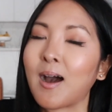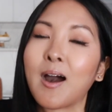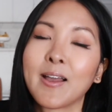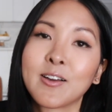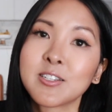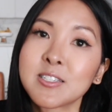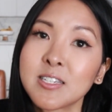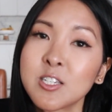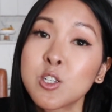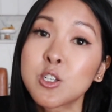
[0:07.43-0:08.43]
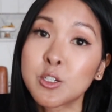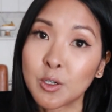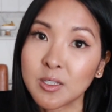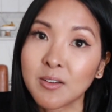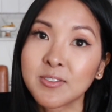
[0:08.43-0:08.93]
I honestly
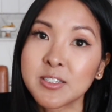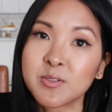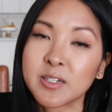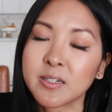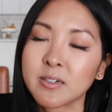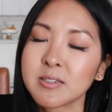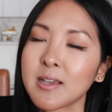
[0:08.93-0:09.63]
still love these videos.